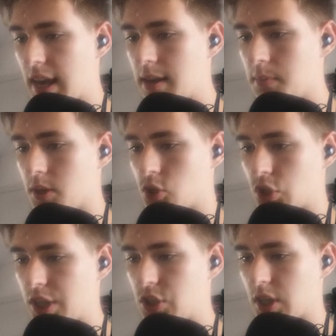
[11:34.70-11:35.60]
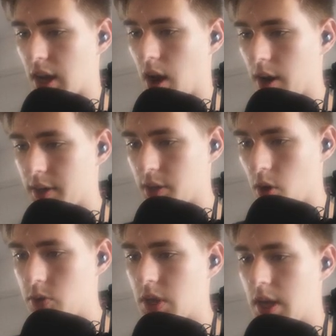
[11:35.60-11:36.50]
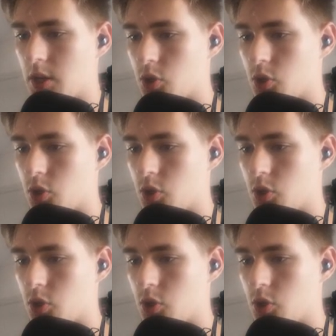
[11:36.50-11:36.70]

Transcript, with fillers: game changing IDOs,